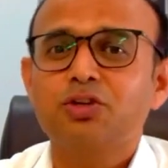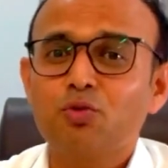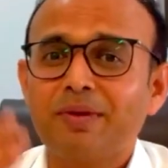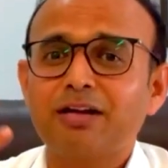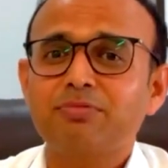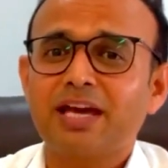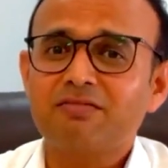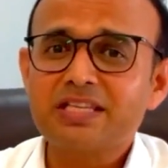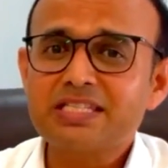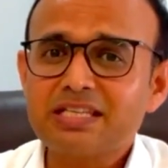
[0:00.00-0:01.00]
you might be
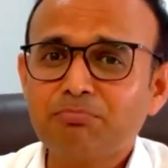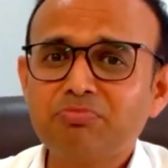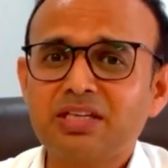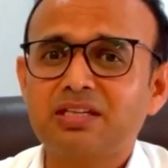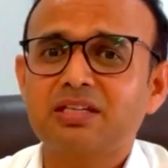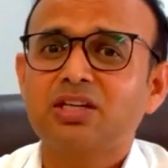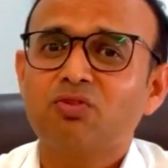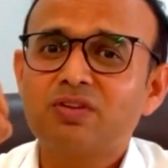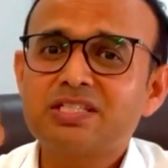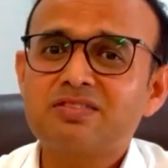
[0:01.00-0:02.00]
having something
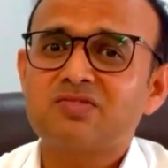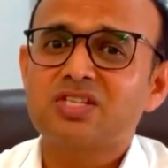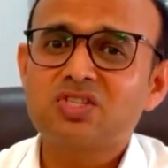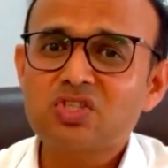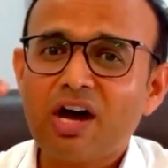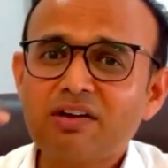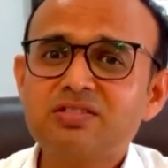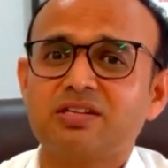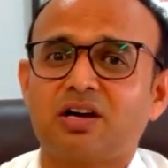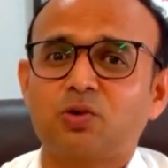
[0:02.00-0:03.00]
which is
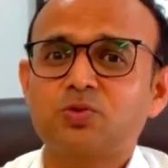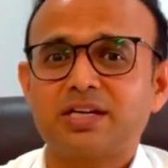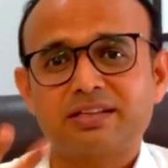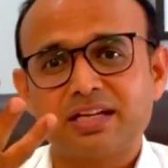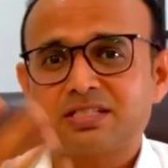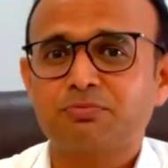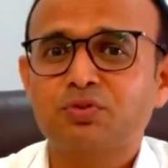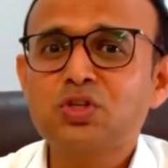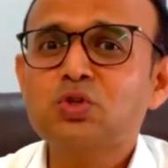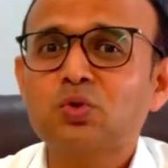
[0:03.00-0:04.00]
discharging outside, that's the
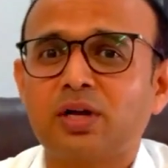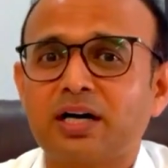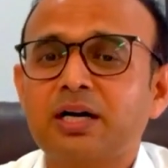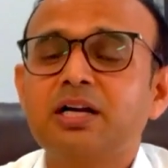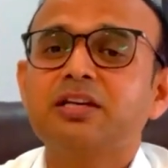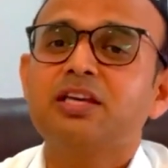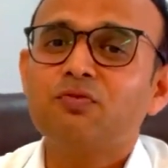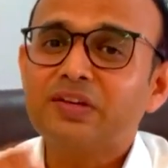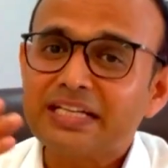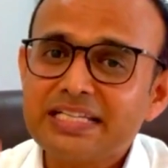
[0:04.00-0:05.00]
fistula.
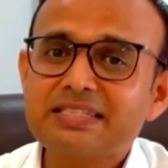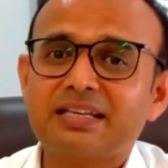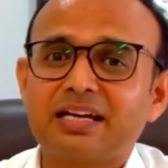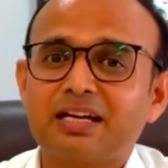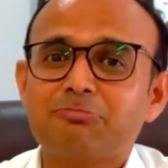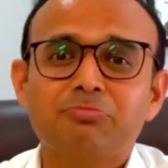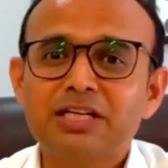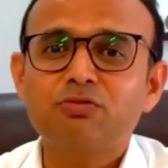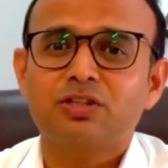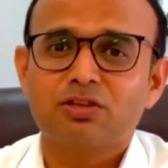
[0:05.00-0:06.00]
If it is there,
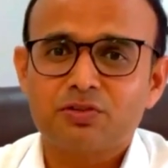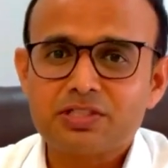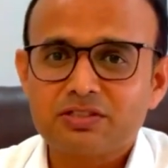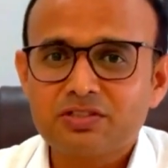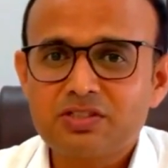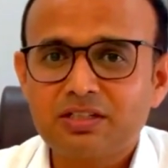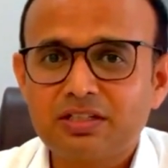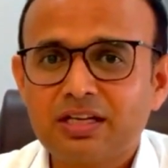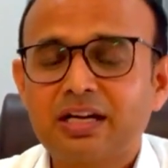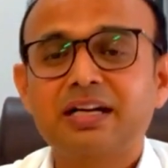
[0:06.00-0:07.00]
meet with your surgeon,
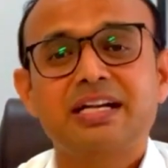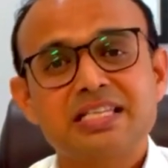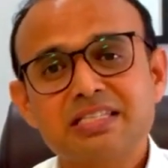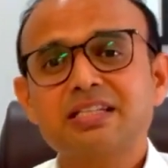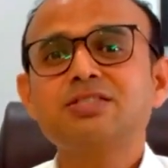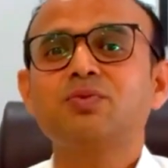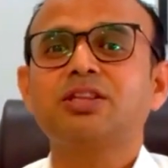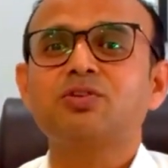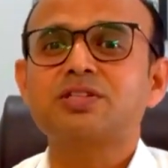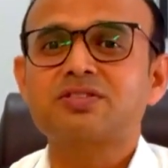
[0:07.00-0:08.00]
discuss with
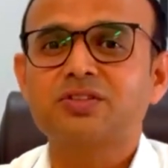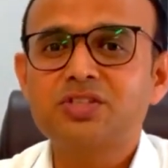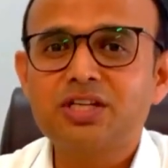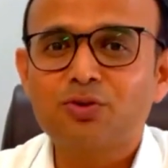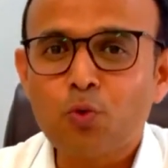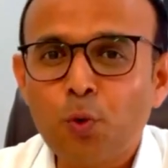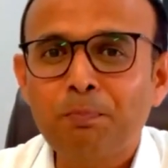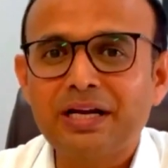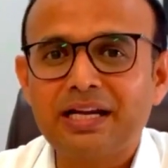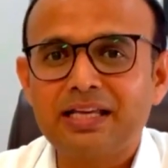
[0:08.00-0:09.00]
your surgeon
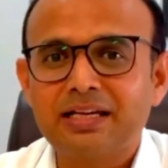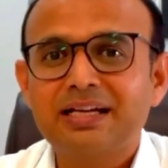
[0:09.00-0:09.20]
openly,